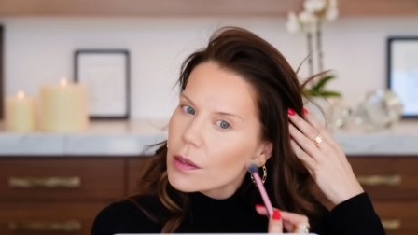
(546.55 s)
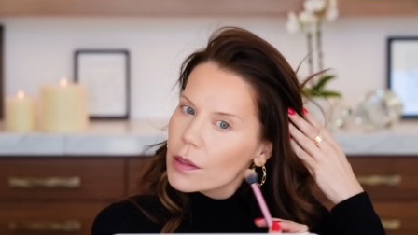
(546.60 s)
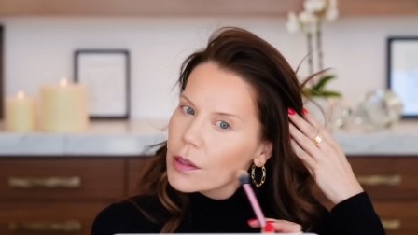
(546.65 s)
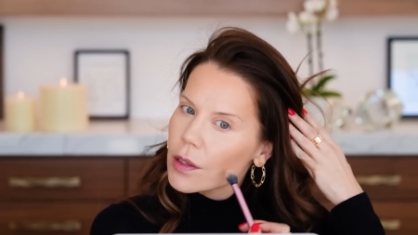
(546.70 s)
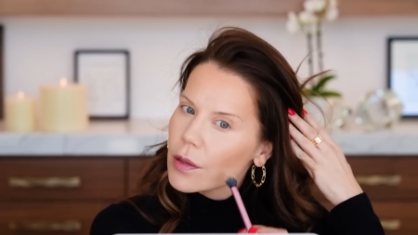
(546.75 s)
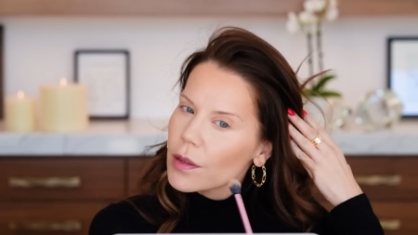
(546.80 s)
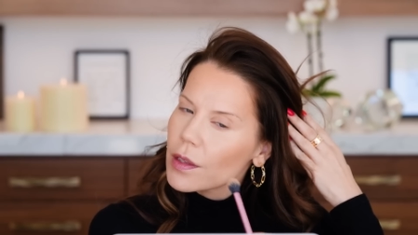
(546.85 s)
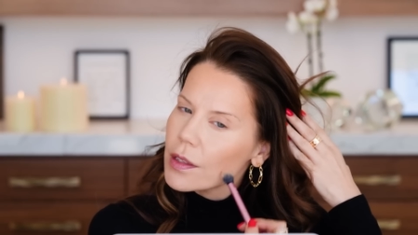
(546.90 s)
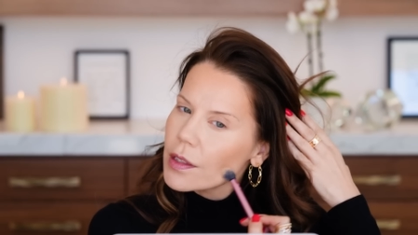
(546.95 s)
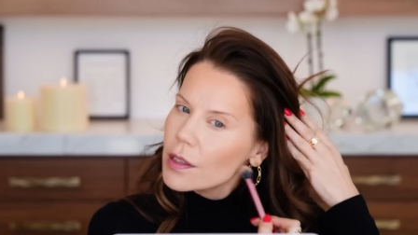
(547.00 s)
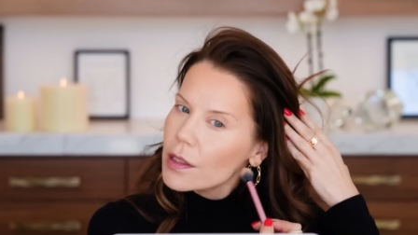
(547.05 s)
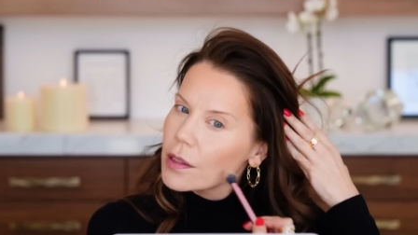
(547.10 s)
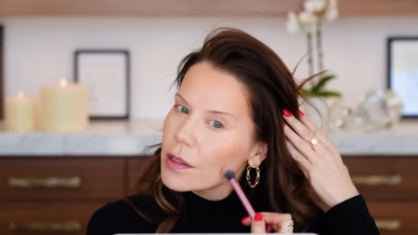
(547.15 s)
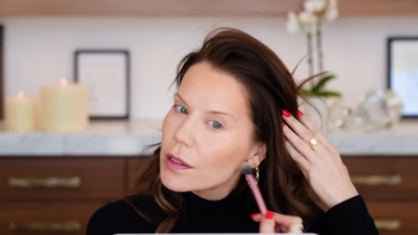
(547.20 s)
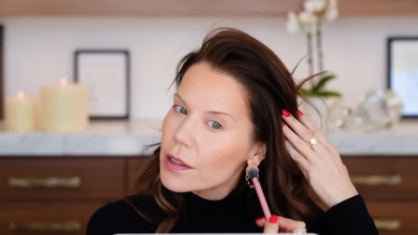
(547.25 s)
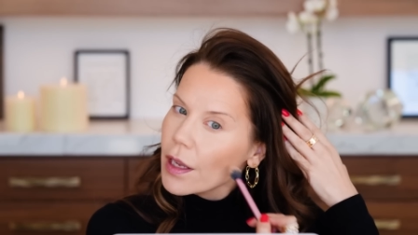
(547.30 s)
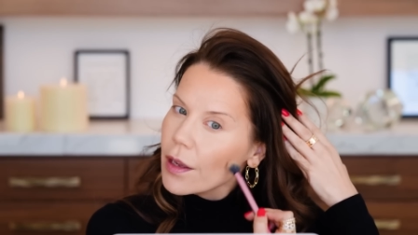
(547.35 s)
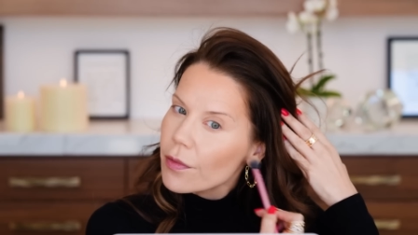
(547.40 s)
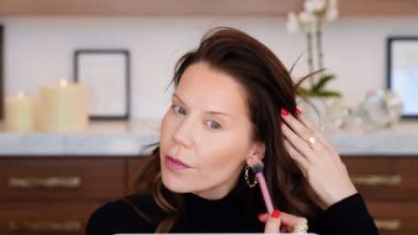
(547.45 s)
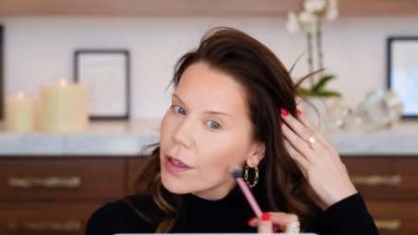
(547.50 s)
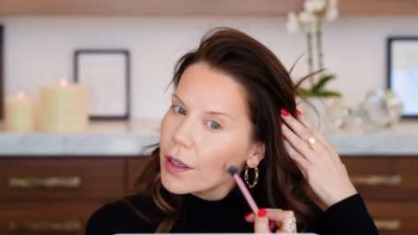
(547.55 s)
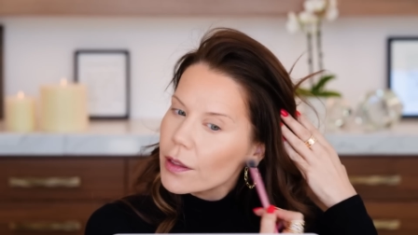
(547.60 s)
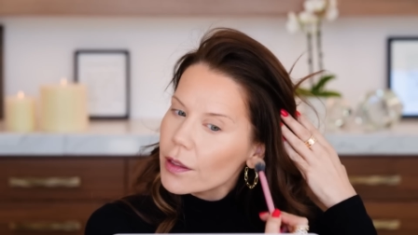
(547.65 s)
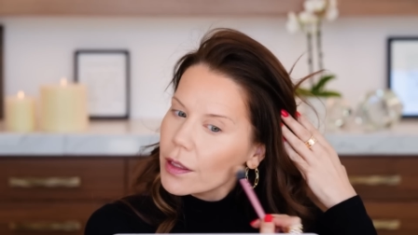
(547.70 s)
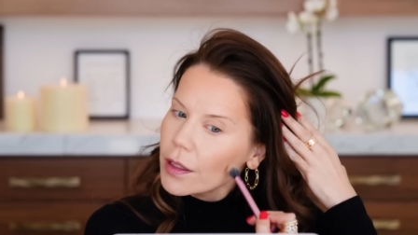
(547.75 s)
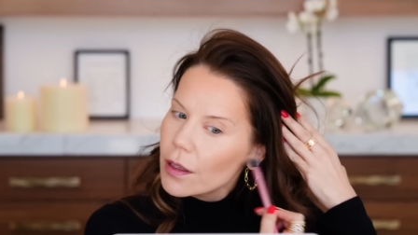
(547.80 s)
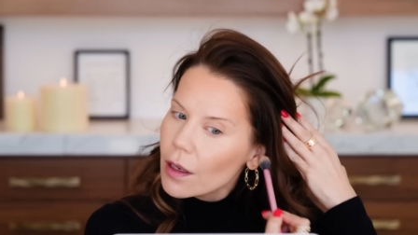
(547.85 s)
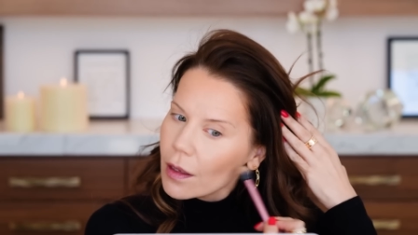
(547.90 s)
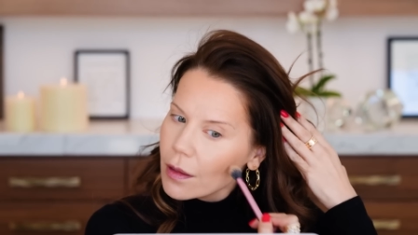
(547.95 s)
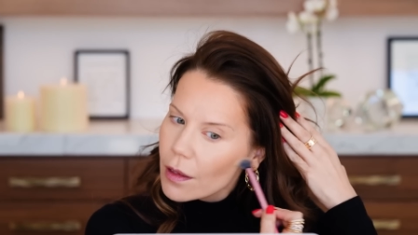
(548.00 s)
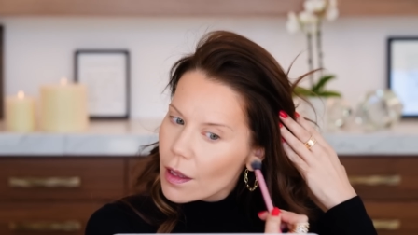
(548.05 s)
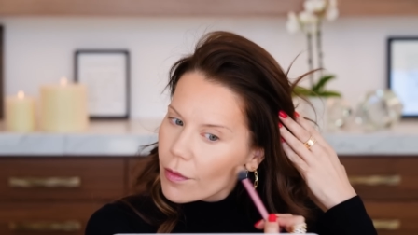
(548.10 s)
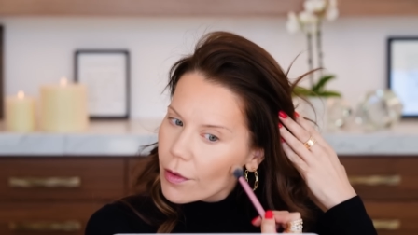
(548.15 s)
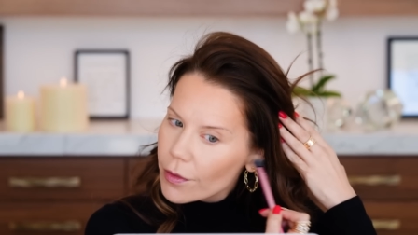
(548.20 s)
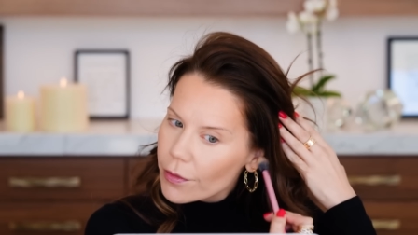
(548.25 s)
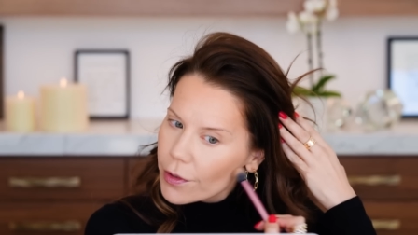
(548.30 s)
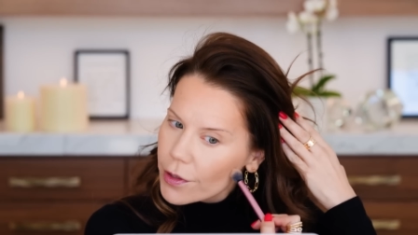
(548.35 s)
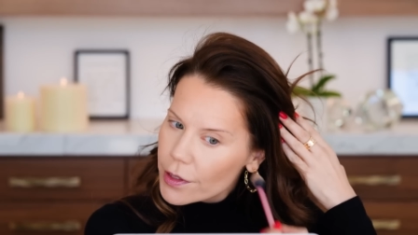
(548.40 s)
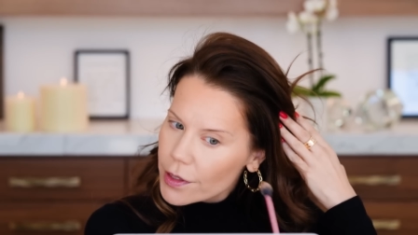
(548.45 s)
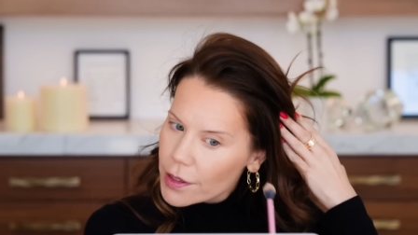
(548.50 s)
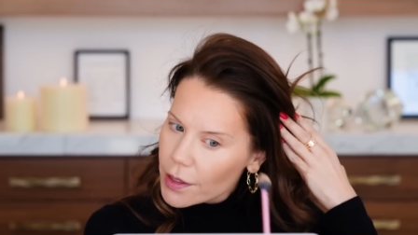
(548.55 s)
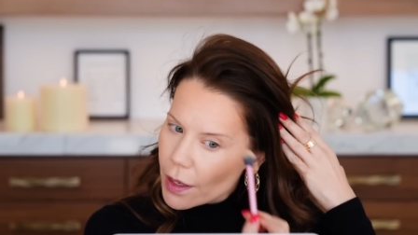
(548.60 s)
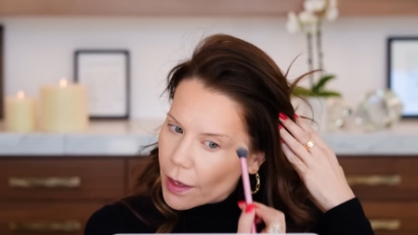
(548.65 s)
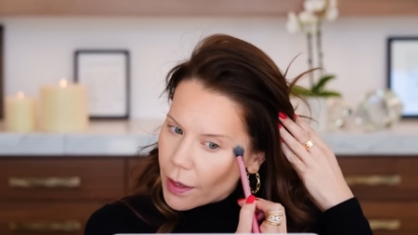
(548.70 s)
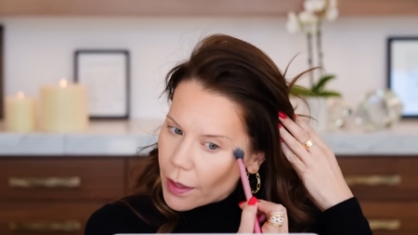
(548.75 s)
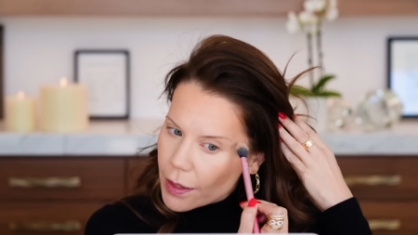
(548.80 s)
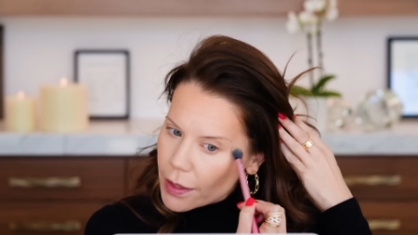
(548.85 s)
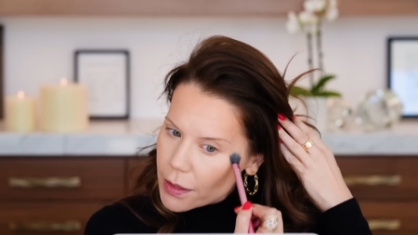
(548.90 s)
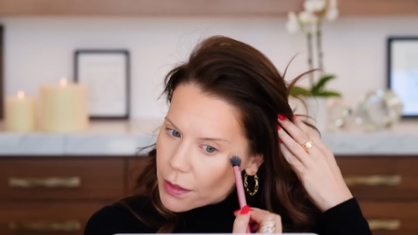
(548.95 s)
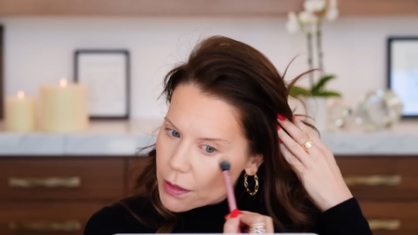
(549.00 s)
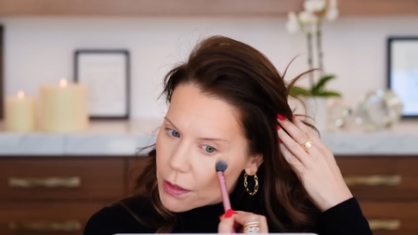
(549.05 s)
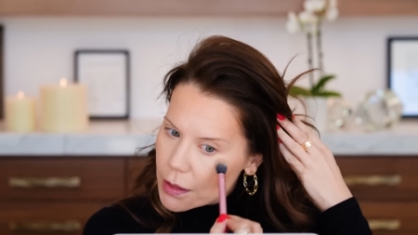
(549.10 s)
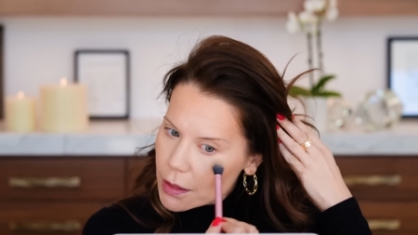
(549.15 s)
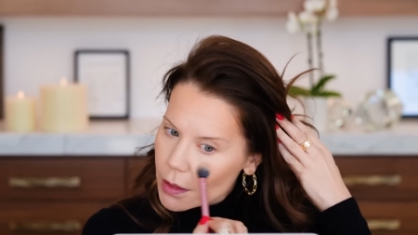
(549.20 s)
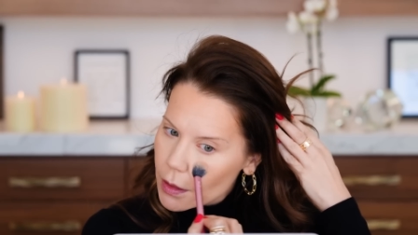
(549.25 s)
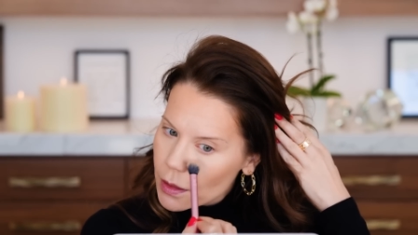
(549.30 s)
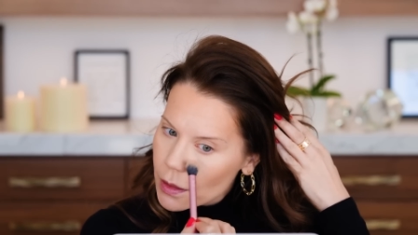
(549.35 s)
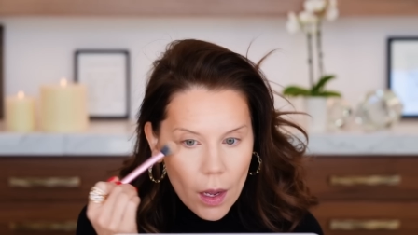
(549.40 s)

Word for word: So this is definitely not love at first sight.